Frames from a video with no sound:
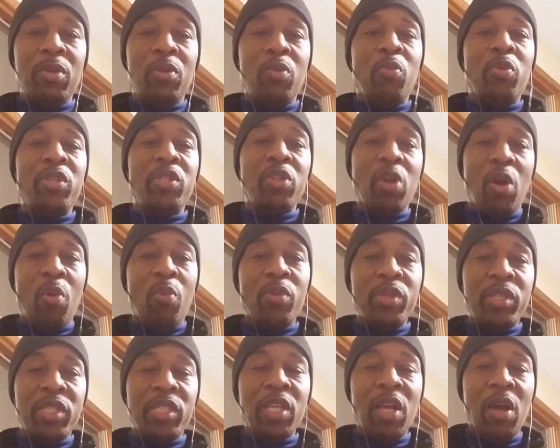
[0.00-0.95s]
We start with
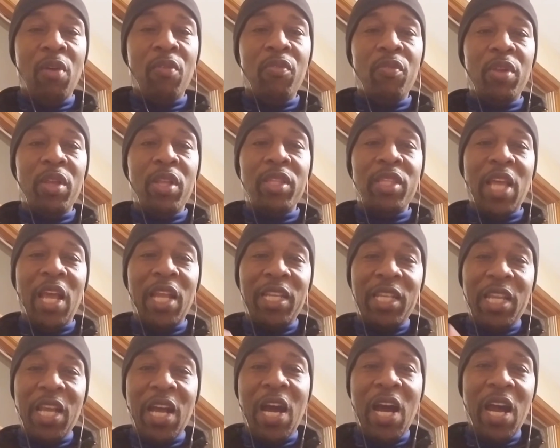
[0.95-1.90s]
self, that
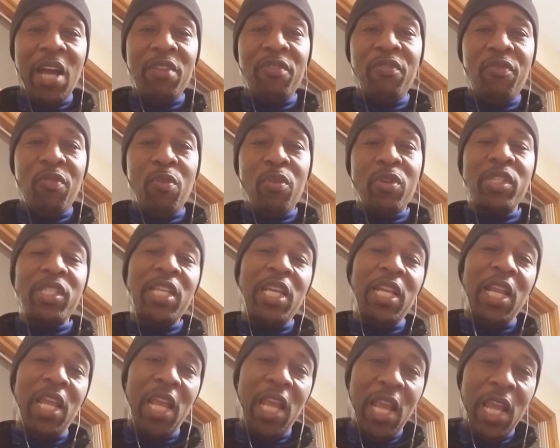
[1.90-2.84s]
God force,
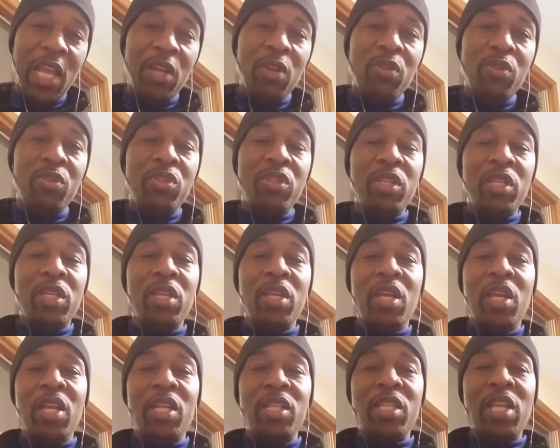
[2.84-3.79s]
that energy
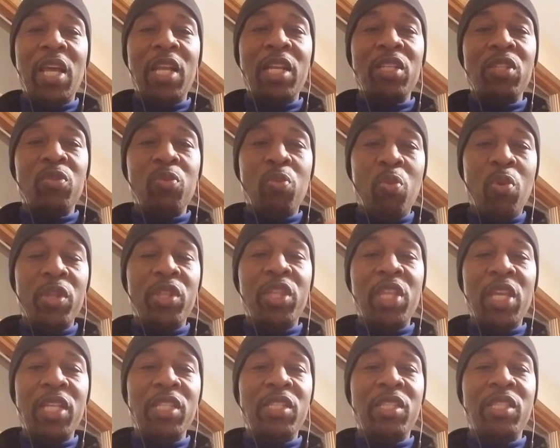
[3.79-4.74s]
that is
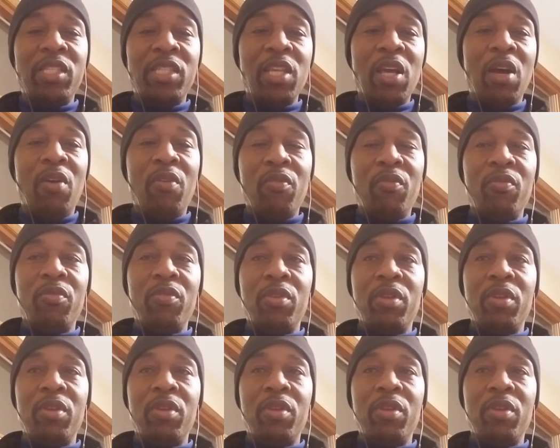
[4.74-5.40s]
within self.